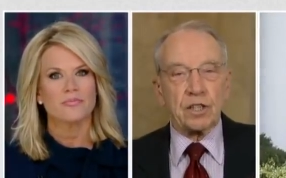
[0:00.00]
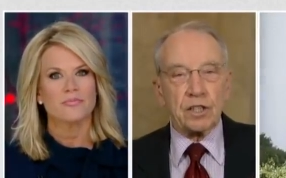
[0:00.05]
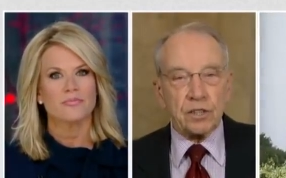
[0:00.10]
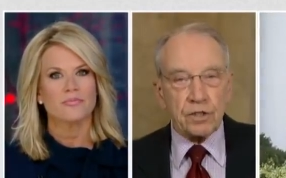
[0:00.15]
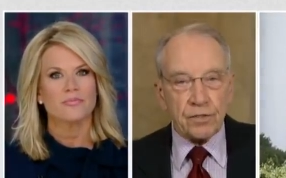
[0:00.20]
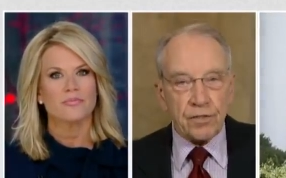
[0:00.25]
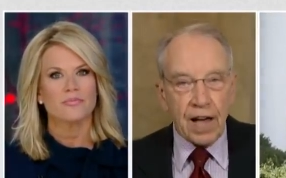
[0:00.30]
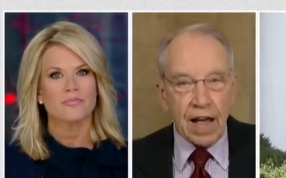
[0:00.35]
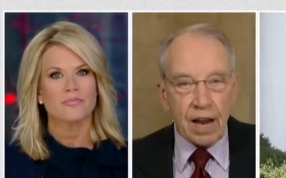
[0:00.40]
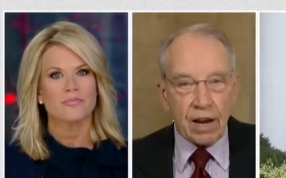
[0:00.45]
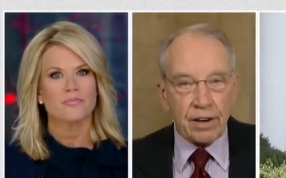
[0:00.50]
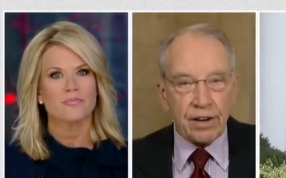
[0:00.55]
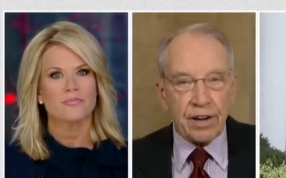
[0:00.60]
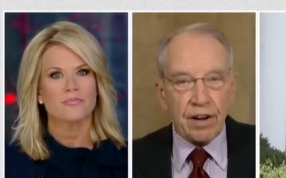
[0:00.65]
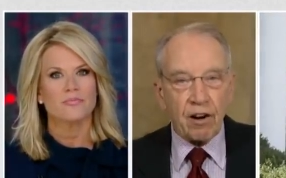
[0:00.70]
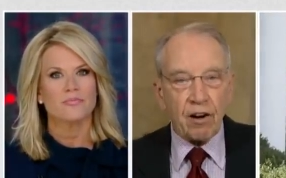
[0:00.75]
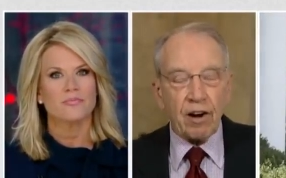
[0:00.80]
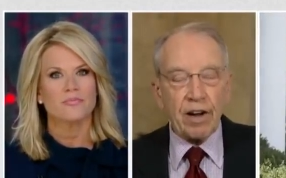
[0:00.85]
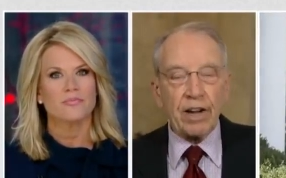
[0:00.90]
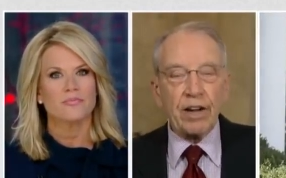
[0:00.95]
Speaker 1: it's
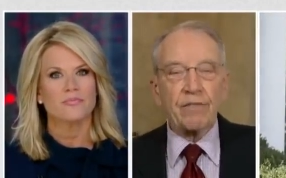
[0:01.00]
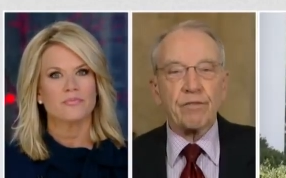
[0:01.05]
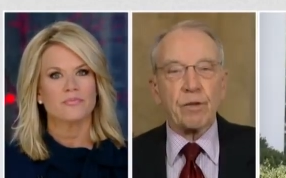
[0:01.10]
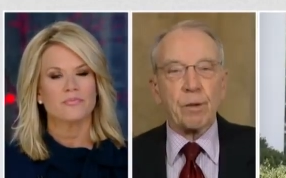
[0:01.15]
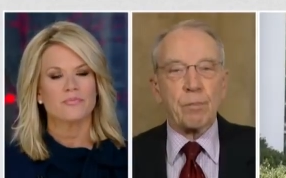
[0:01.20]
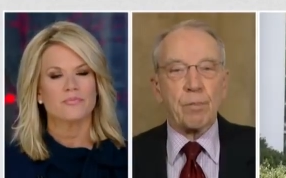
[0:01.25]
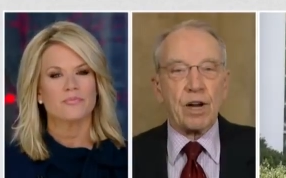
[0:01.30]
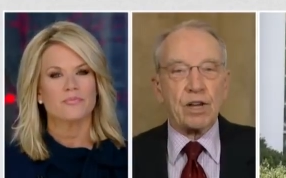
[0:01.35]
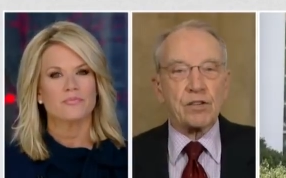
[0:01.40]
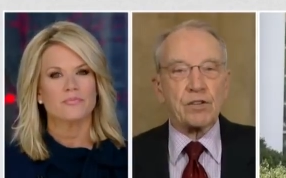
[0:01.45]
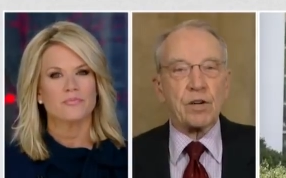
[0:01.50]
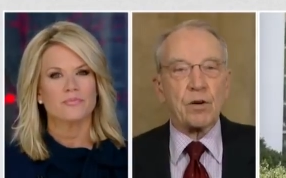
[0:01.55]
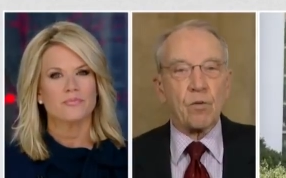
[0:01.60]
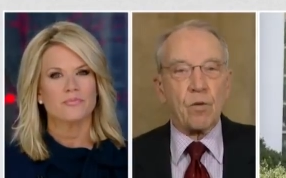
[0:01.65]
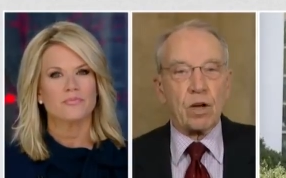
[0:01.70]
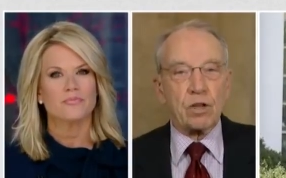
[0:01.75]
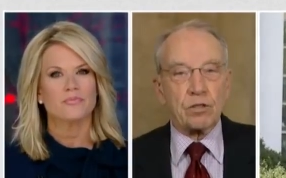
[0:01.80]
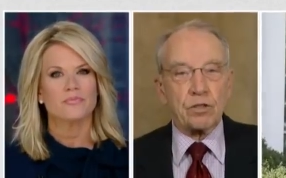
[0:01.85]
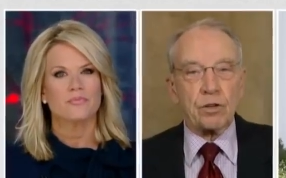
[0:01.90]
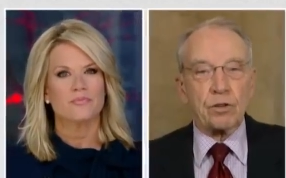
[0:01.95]
voluntary. If the president wants